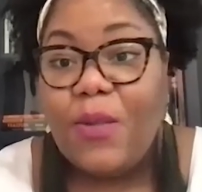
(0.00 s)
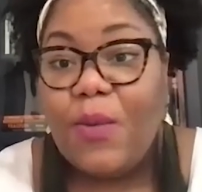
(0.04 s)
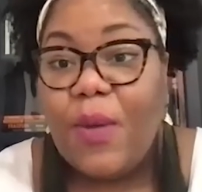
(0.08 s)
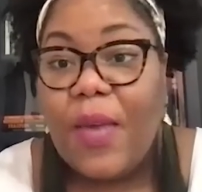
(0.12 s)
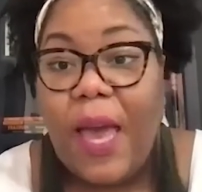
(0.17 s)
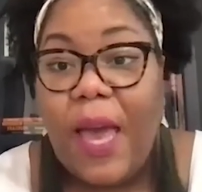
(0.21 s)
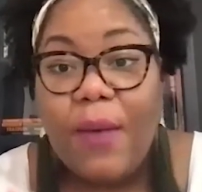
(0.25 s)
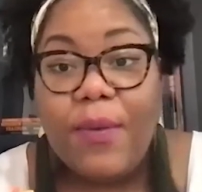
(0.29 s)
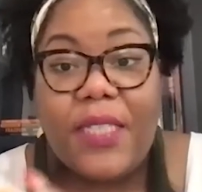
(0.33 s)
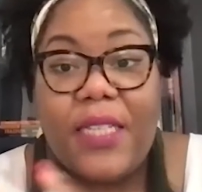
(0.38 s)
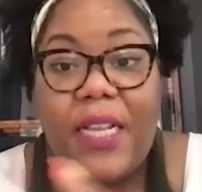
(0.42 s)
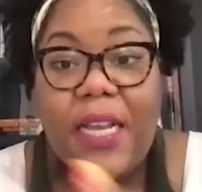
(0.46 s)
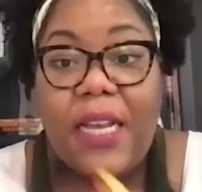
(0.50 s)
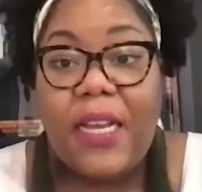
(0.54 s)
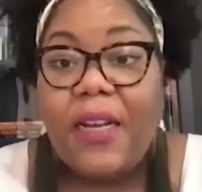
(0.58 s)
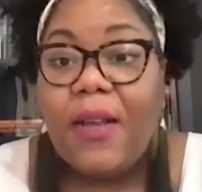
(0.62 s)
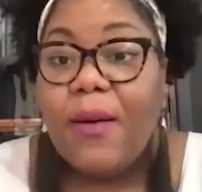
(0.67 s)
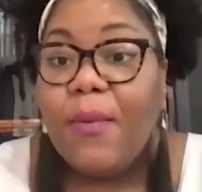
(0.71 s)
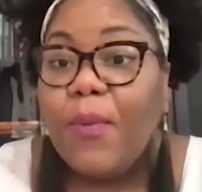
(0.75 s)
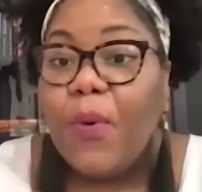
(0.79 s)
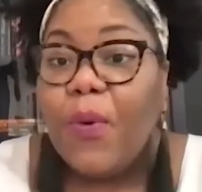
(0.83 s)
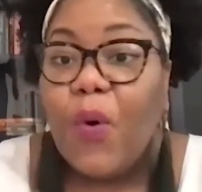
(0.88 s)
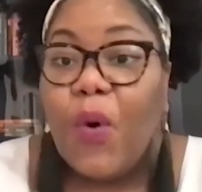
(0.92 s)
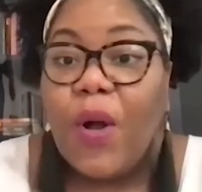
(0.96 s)
we have a
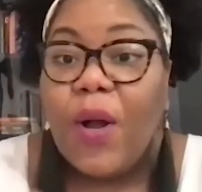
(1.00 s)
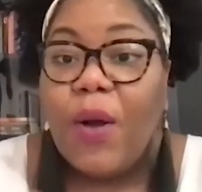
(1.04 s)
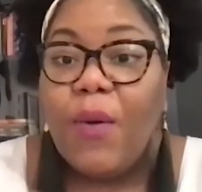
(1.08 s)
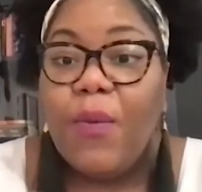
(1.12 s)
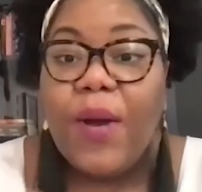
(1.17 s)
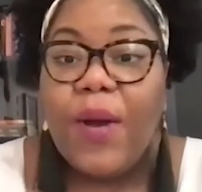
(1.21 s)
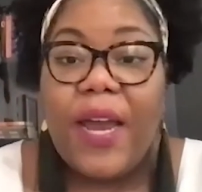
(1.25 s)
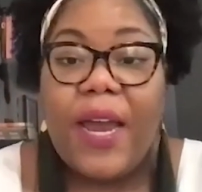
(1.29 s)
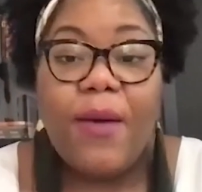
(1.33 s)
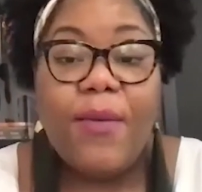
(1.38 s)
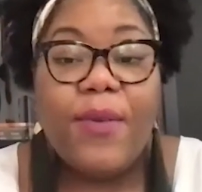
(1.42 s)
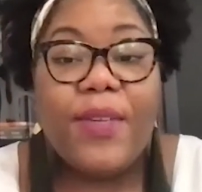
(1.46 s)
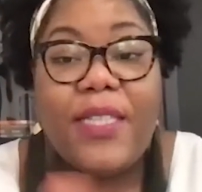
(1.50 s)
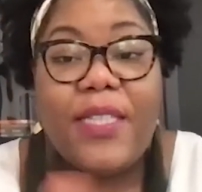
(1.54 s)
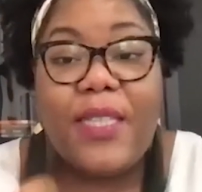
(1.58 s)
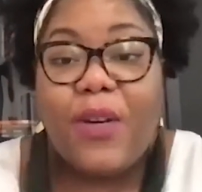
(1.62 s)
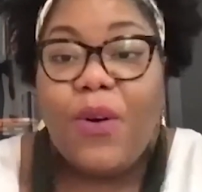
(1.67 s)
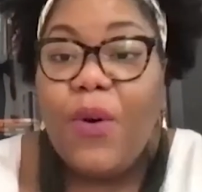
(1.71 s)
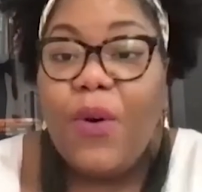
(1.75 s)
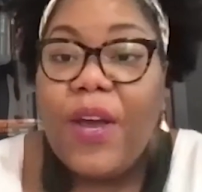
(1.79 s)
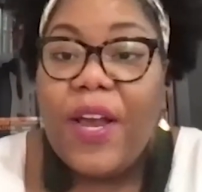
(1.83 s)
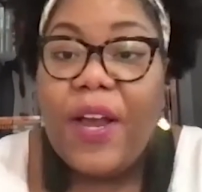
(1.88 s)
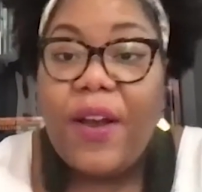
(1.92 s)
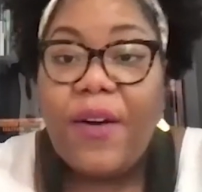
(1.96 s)
stand-up board where every
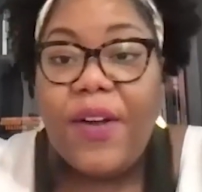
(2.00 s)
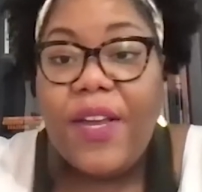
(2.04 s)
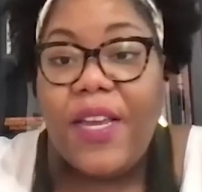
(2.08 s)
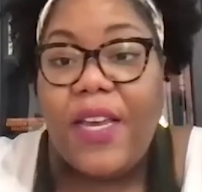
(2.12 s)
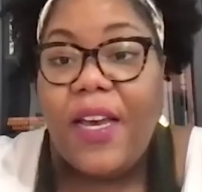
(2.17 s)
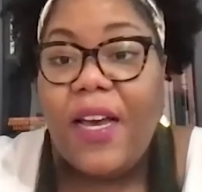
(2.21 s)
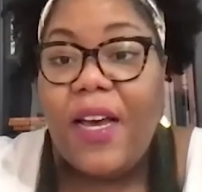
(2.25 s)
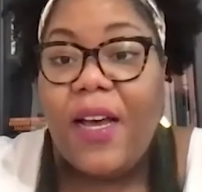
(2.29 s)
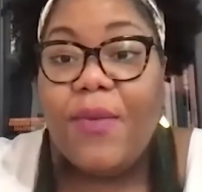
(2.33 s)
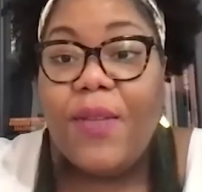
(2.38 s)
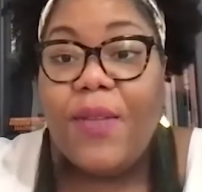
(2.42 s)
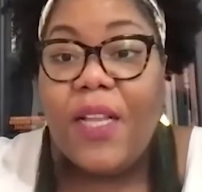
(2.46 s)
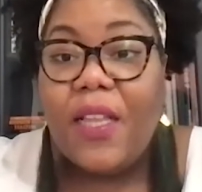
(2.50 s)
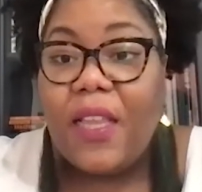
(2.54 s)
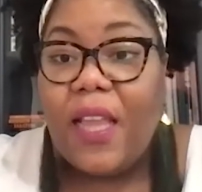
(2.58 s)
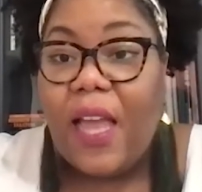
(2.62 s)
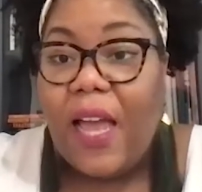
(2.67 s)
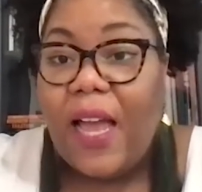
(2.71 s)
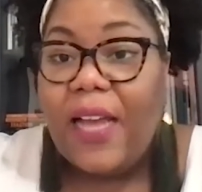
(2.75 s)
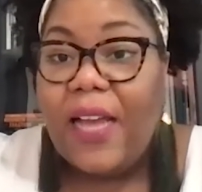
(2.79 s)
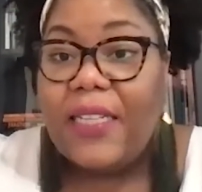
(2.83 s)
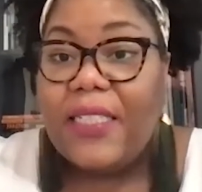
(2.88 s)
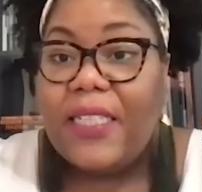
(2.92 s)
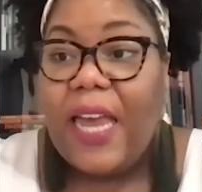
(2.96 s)
single area of the
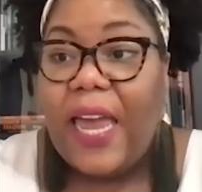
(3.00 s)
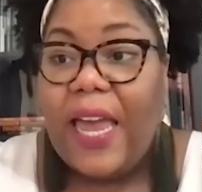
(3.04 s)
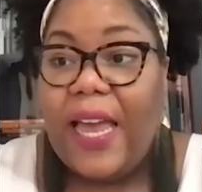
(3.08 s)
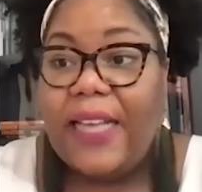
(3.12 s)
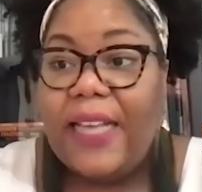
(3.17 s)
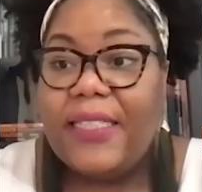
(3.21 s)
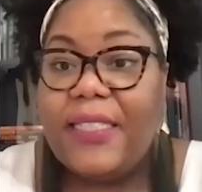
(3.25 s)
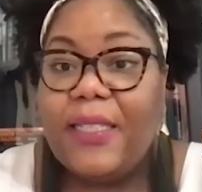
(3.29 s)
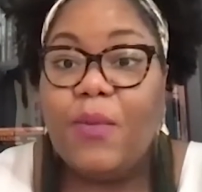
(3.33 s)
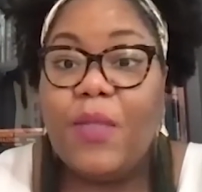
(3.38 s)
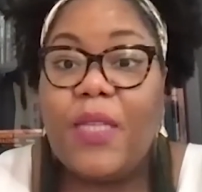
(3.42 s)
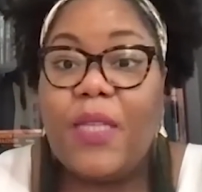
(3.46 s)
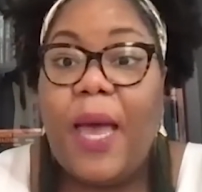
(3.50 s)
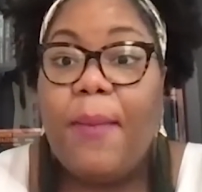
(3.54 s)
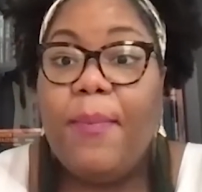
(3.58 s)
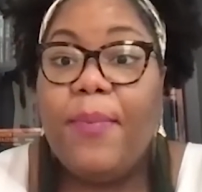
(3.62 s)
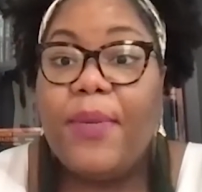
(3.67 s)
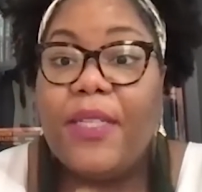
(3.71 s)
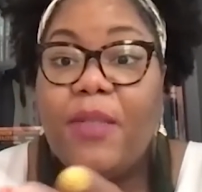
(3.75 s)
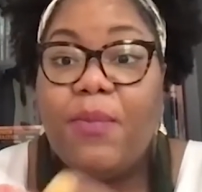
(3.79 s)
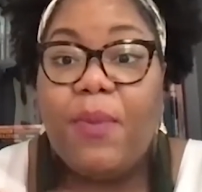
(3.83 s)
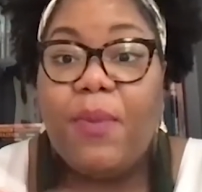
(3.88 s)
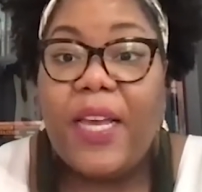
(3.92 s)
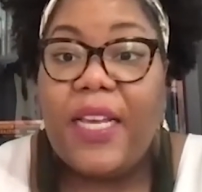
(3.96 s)
launch has some type
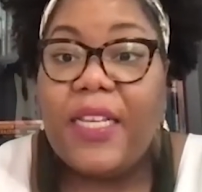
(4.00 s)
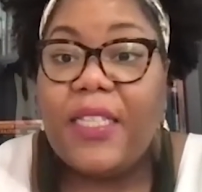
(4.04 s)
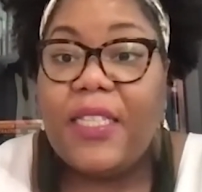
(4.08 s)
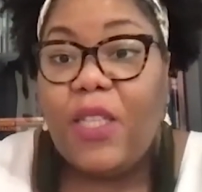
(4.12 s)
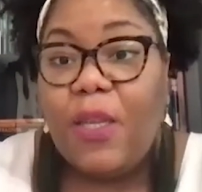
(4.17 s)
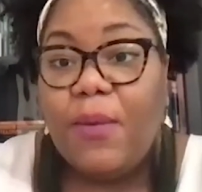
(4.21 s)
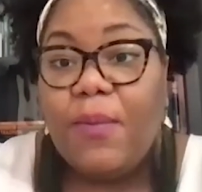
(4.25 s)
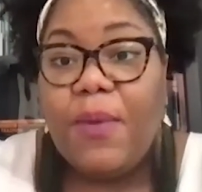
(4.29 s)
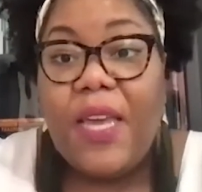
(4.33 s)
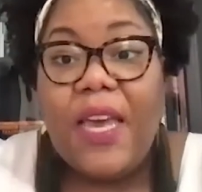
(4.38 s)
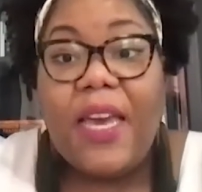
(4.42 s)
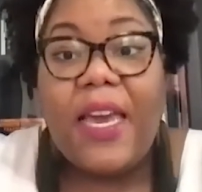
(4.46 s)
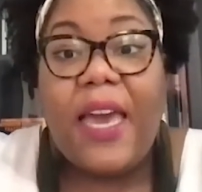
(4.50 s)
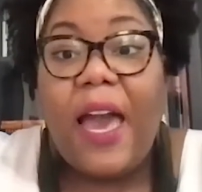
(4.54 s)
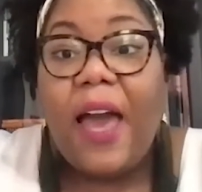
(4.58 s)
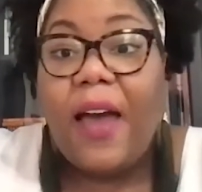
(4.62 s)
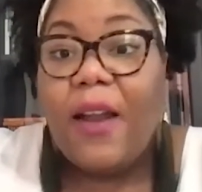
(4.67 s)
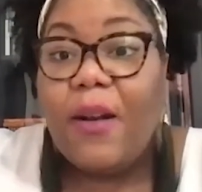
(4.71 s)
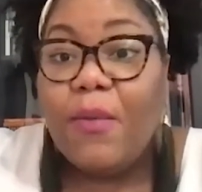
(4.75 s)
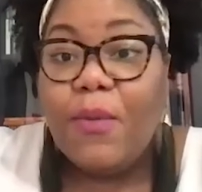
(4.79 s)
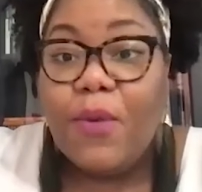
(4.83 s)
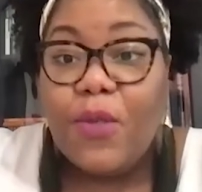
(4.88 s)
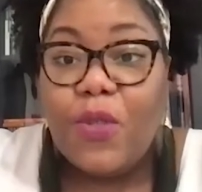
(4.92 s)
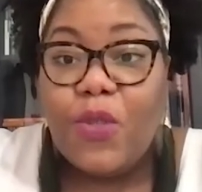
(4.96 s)
of space to be
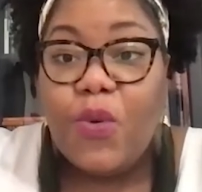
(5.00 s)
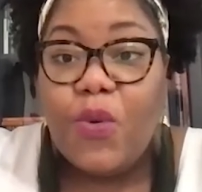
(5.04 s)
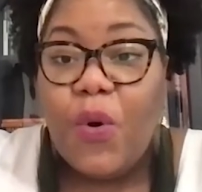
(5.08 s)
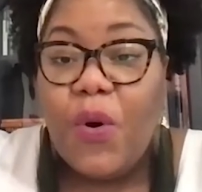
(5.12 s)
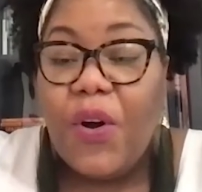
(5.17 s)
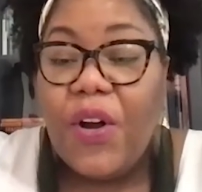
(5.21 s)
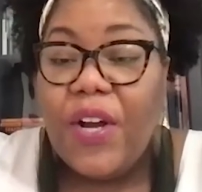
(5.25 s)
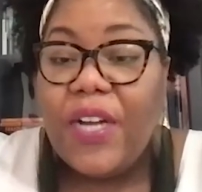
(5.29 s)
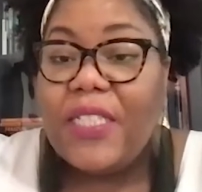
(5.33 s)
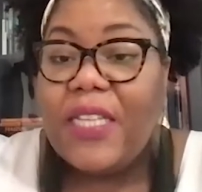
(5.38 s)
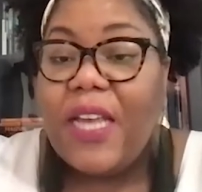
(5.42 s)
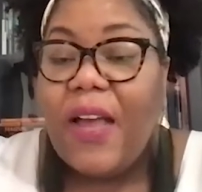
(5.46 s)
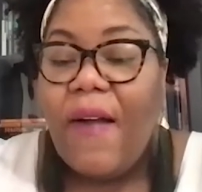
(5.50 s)
accountable towards.